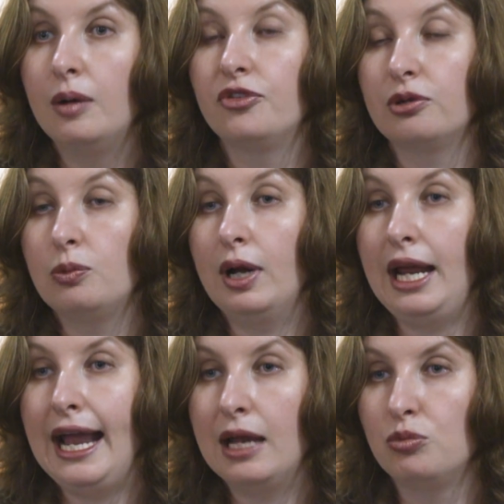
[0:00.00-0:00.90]
So we
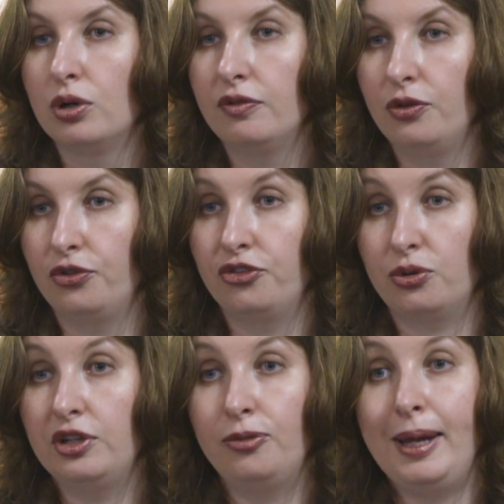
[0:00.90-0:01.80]
want to add more of those
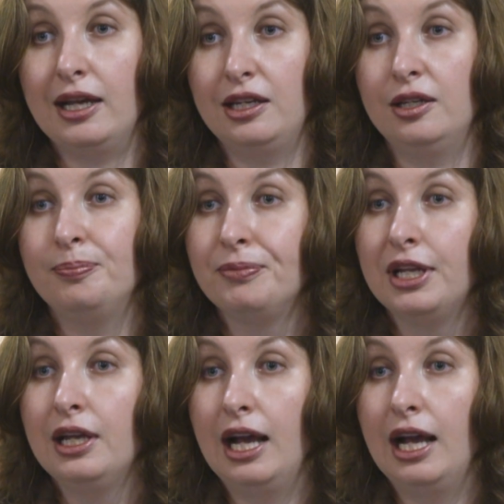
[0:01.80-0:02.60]
stories back in.